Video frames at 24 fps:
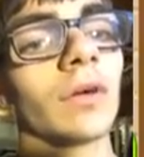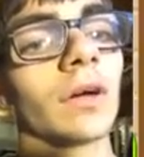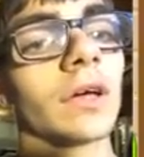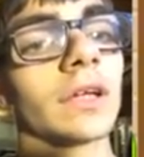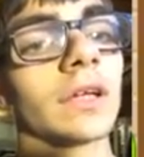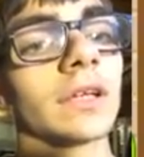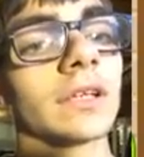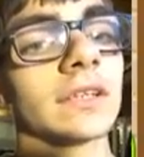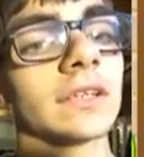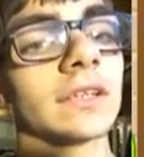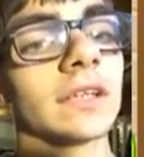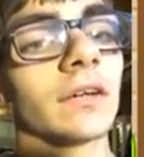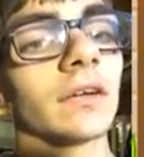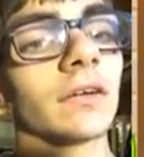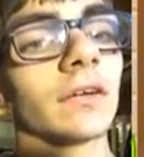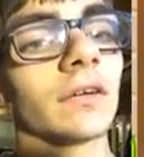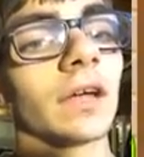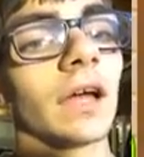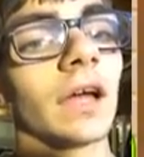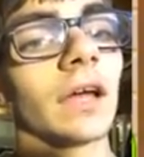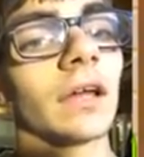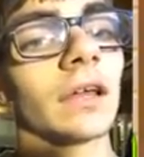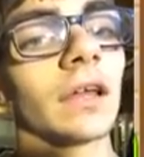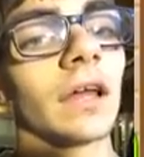I considered
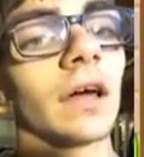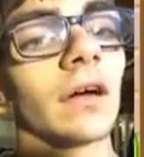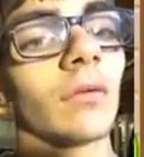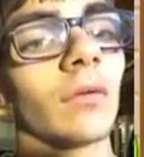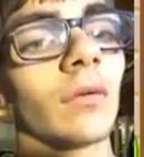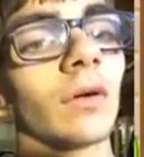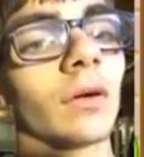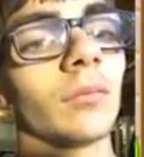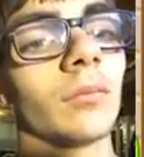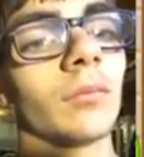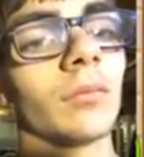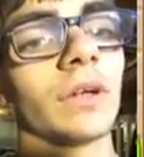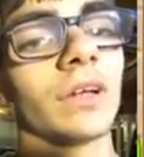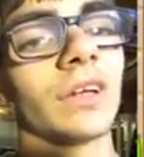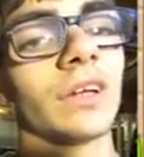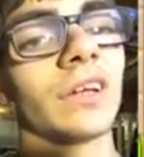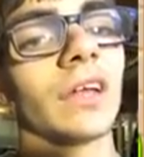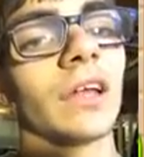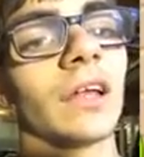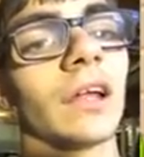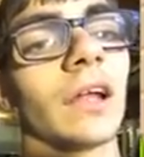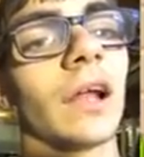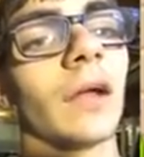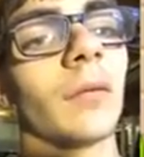getting that one, but
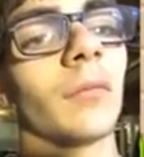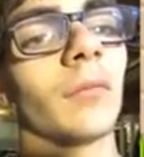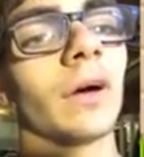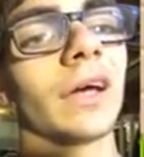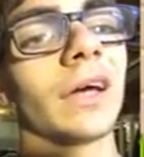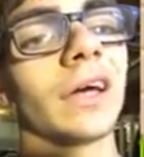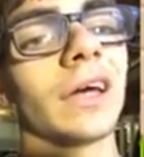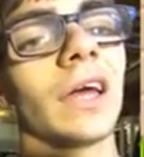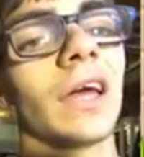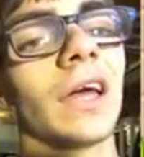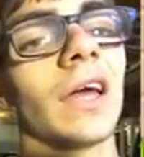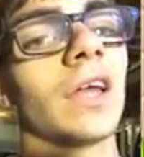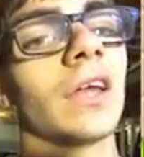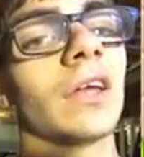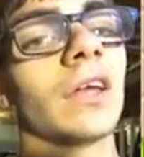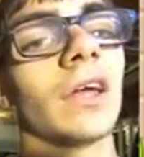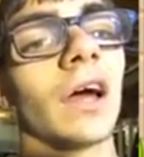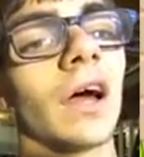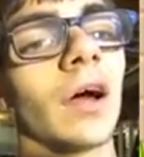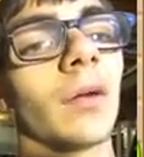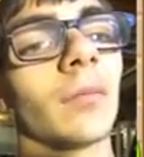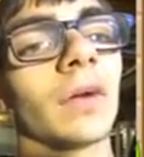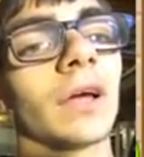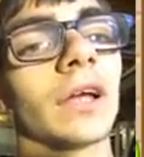I'm like,
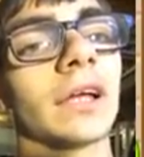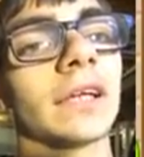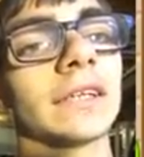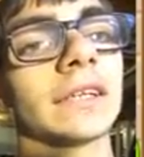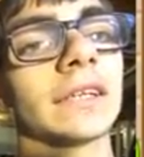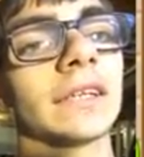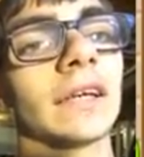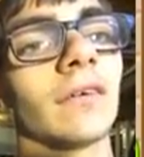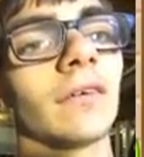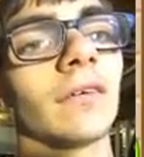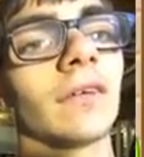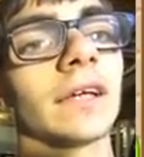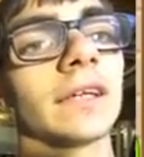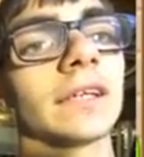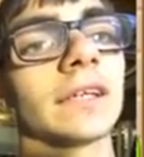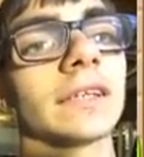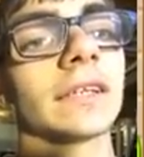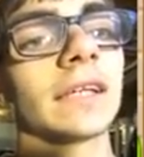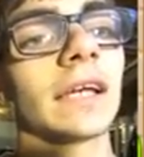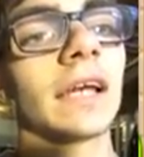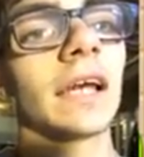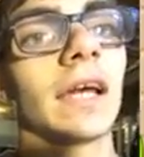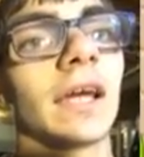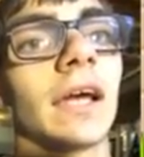nah, I'm gonna sell
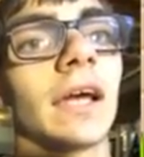this